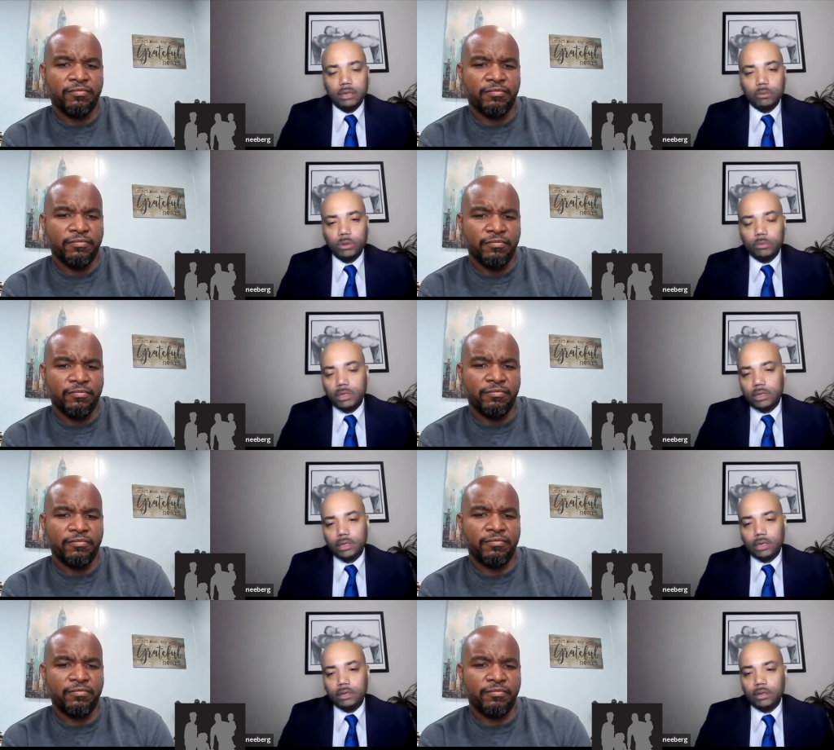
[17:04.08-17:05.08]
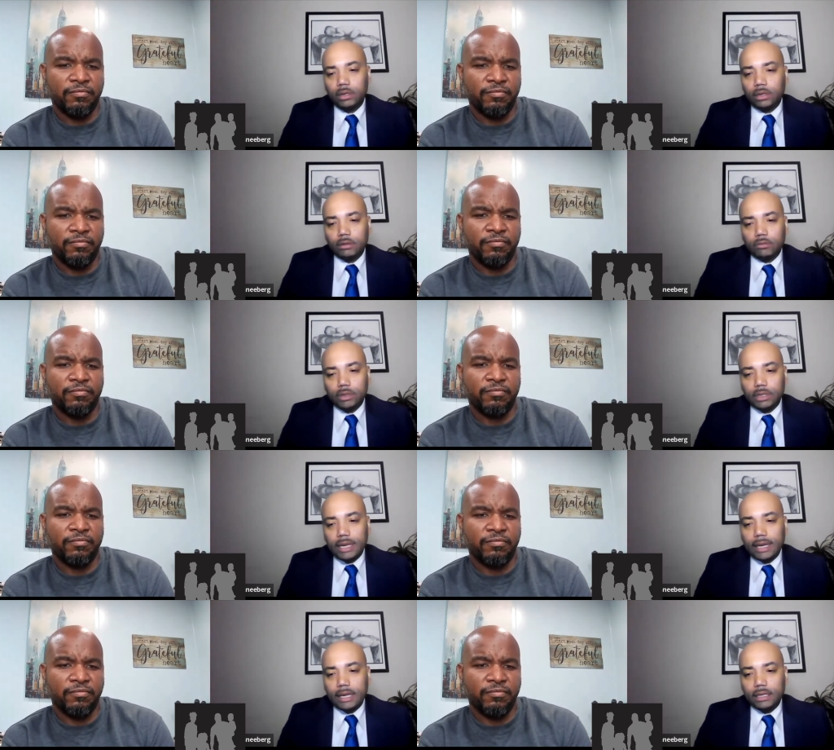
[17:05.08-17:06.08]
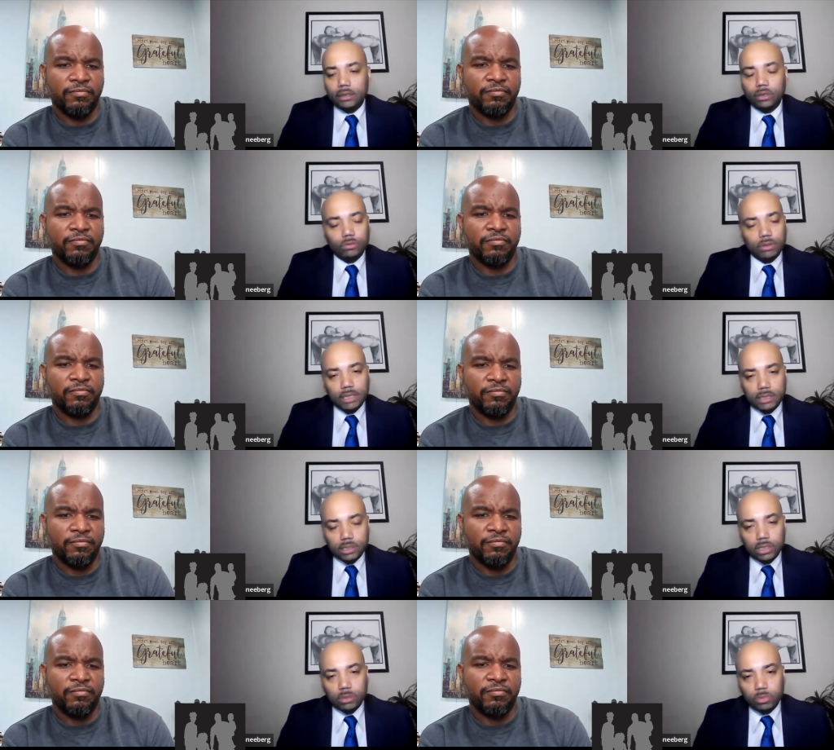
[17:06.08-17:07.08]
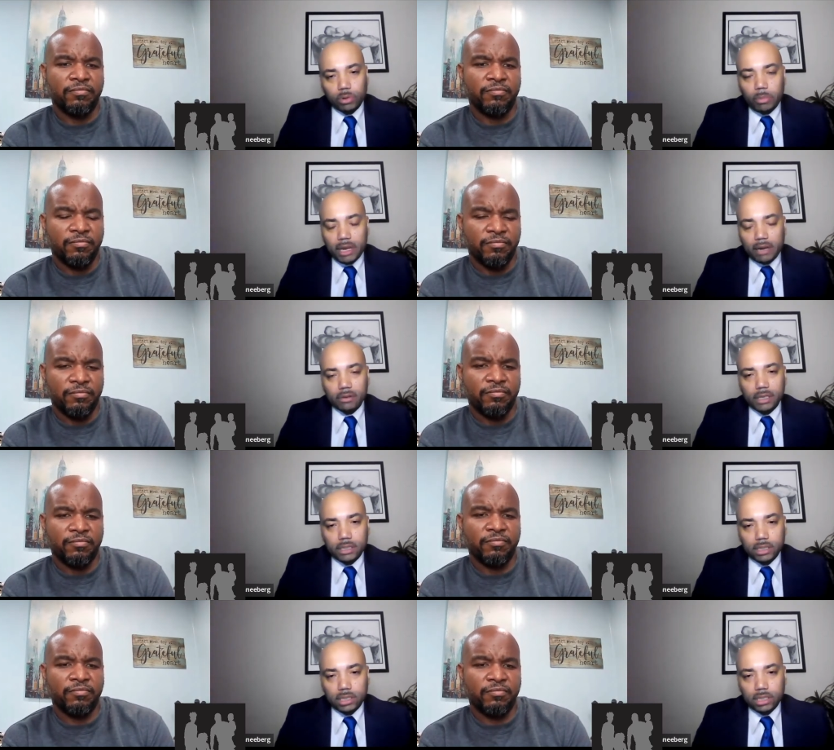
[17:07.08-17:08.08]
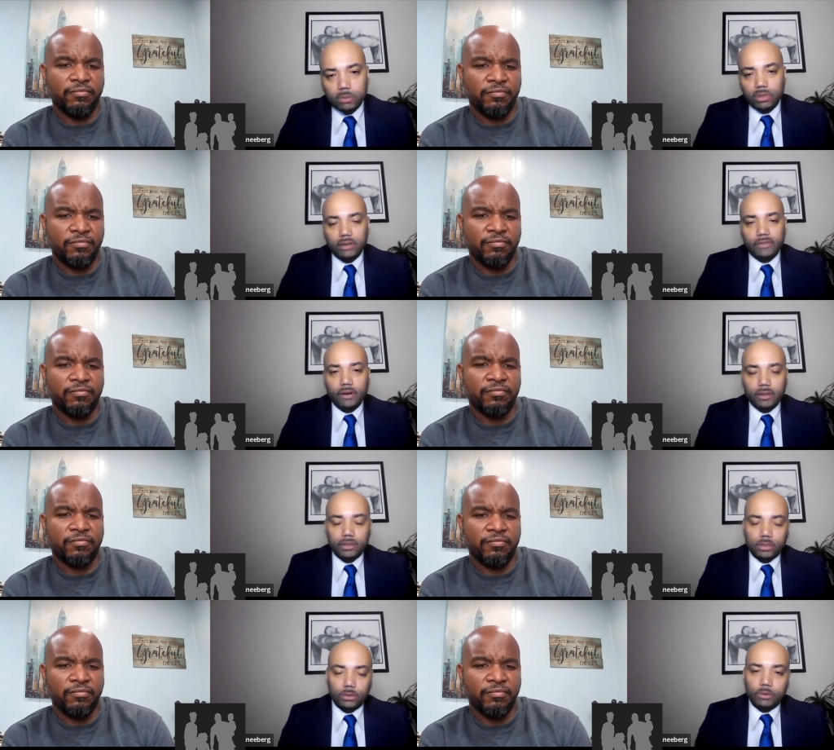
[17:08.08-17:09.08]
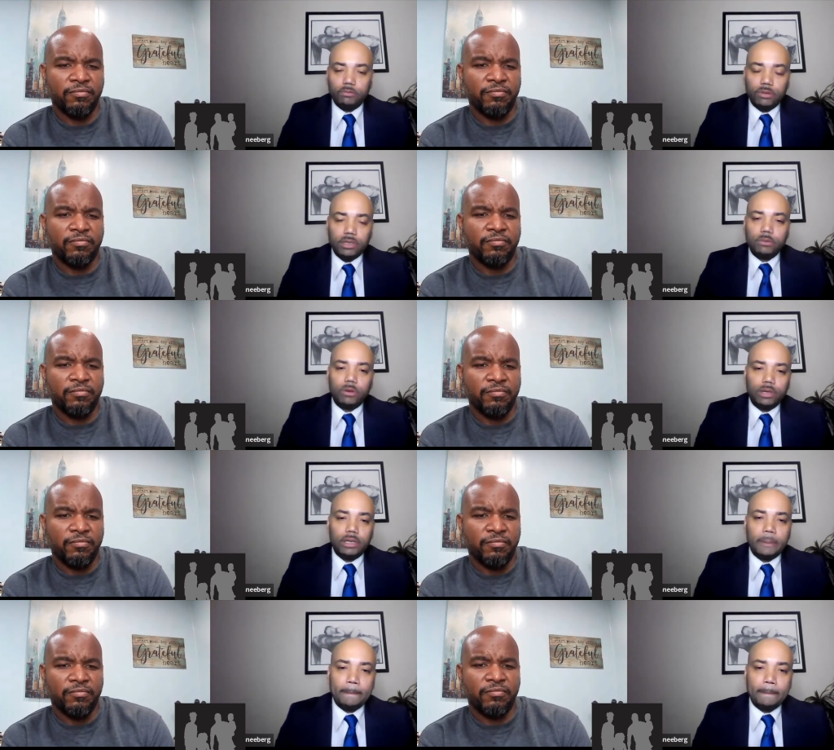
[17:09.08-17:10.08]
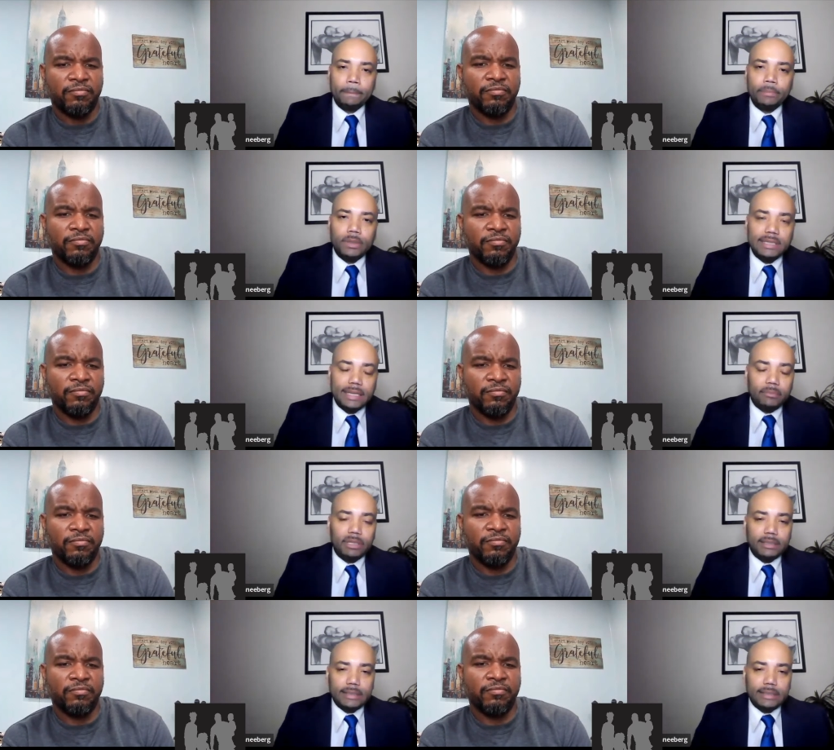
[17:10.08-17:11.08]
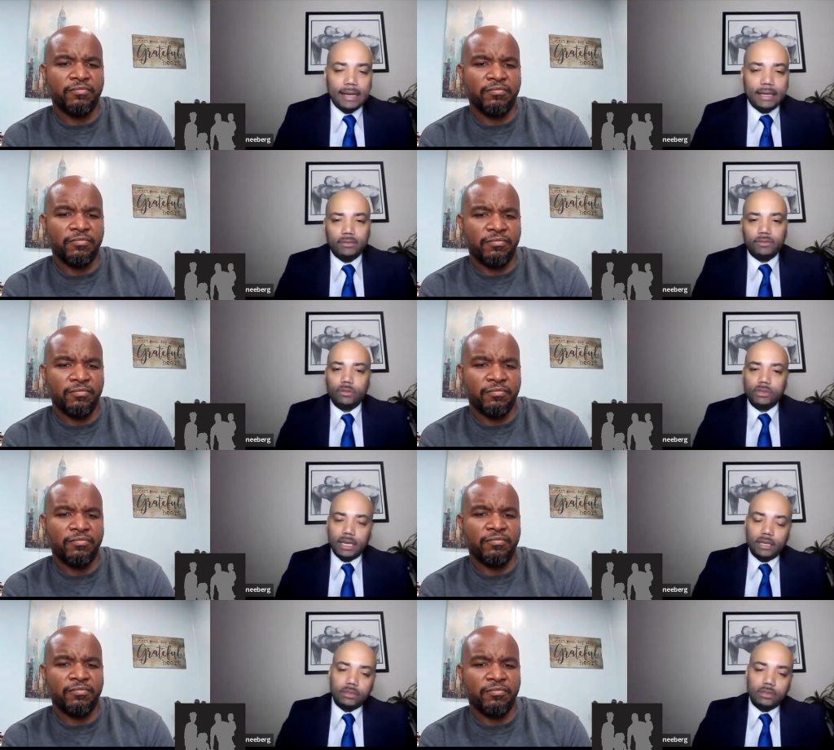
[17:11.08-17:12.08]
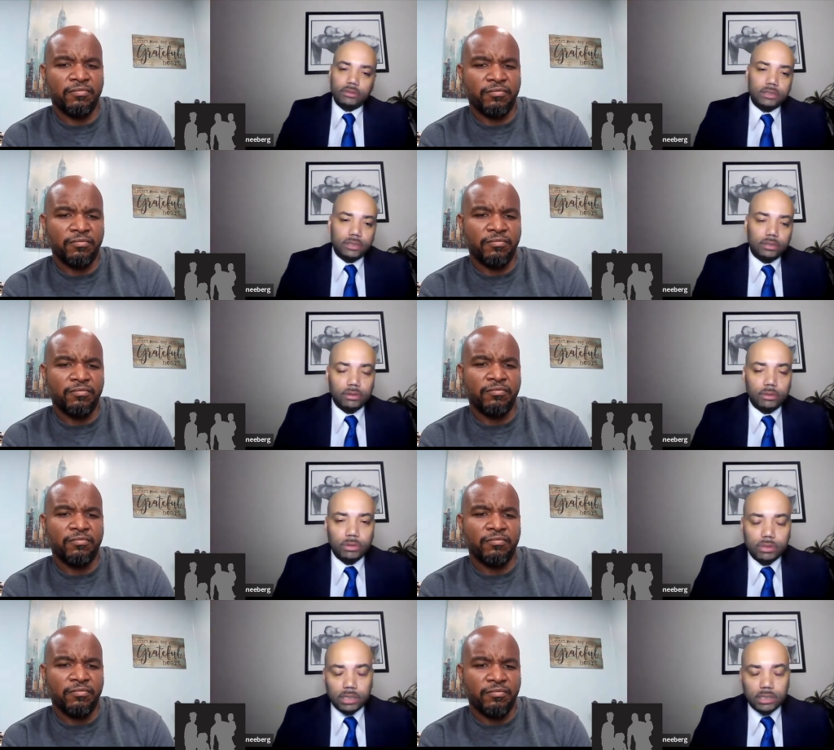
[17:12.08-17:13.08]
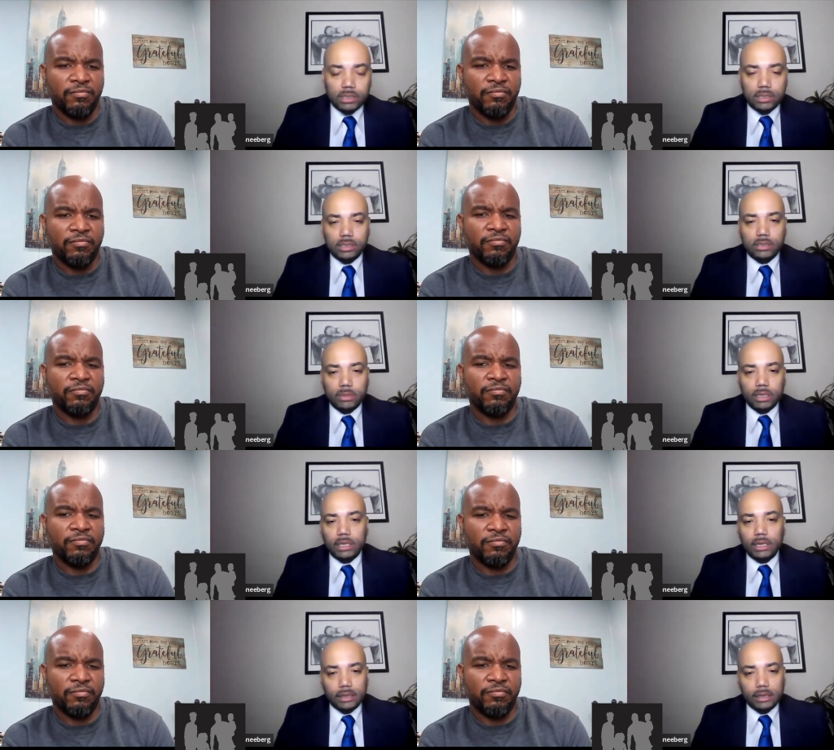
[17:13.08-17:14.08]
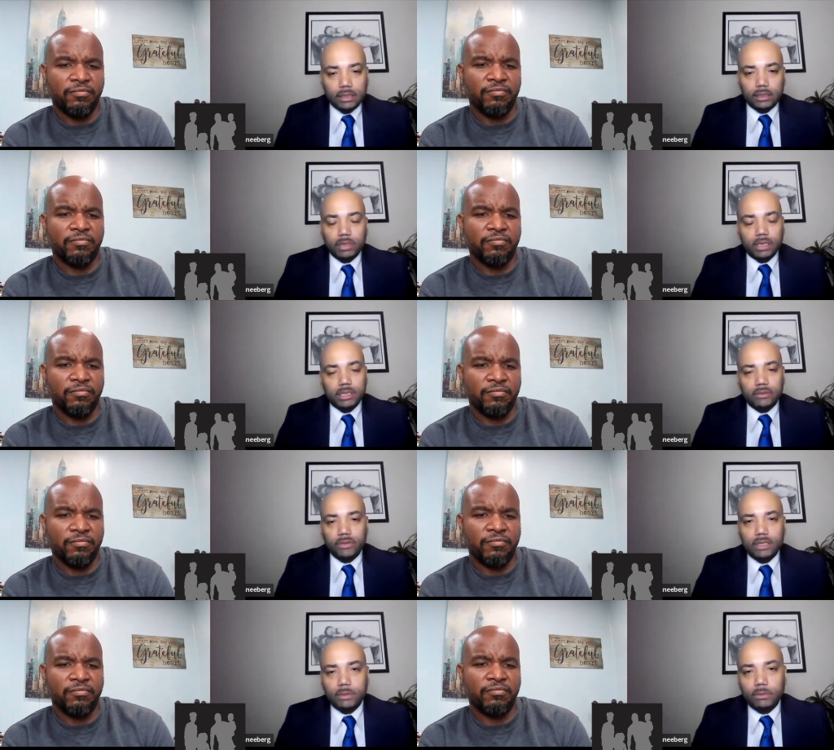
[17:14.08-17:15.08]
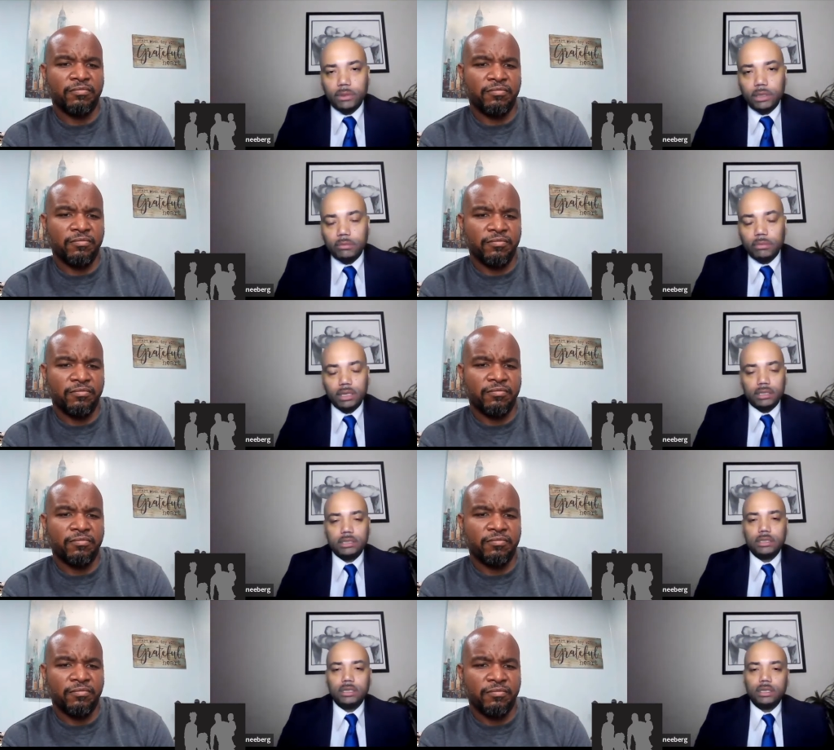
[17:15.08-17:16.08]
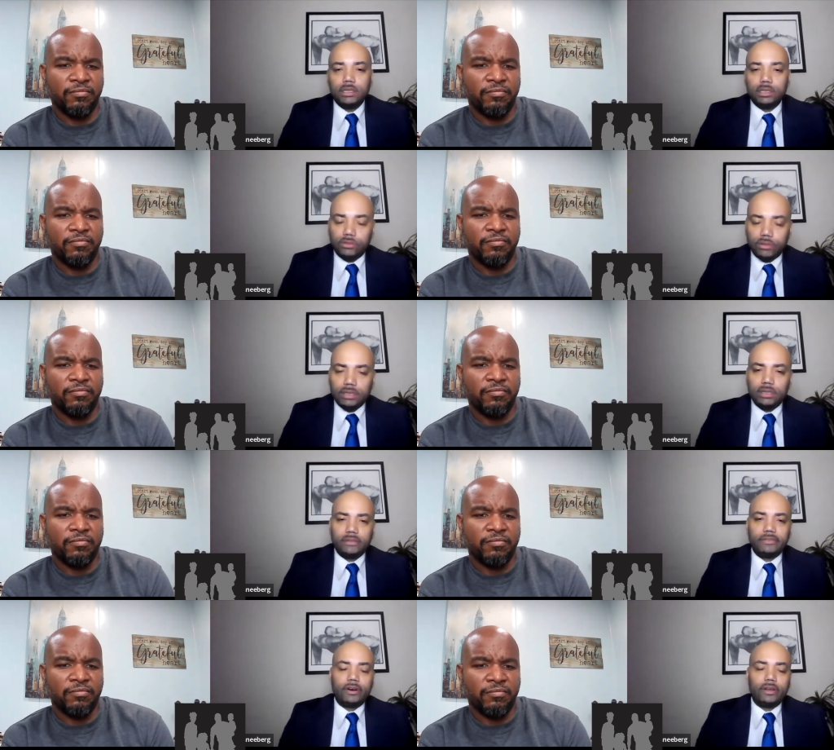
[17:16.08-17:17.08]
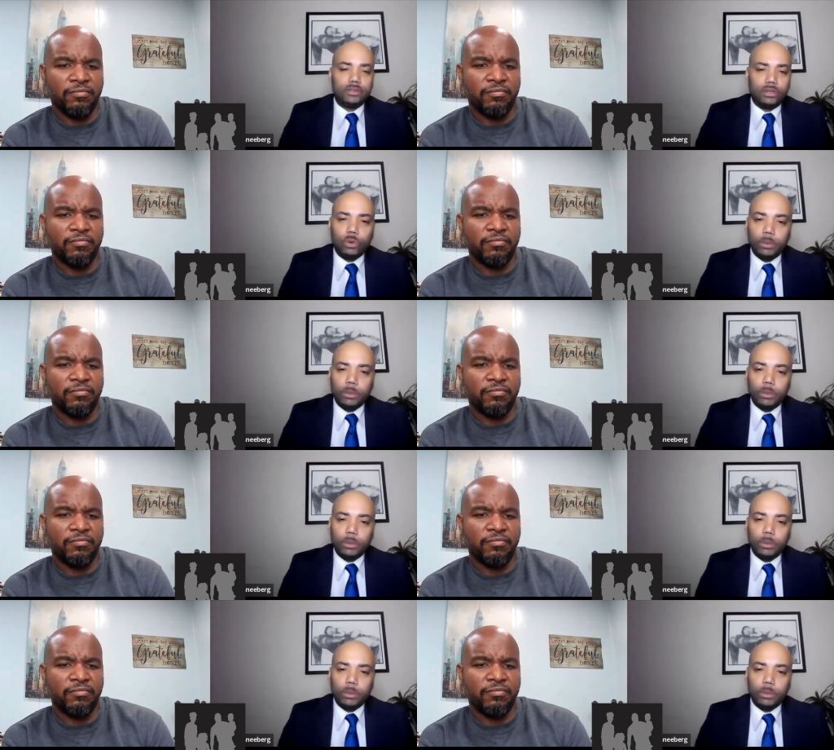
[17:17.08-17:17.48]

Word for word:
Speaker 1: men and women in there really had either no relationship or a bad relationship with their father. So if we really want to stem the tide of folks entering into the criminal justice system. Again, I think the biggest investment we can make is the strengthening fathers,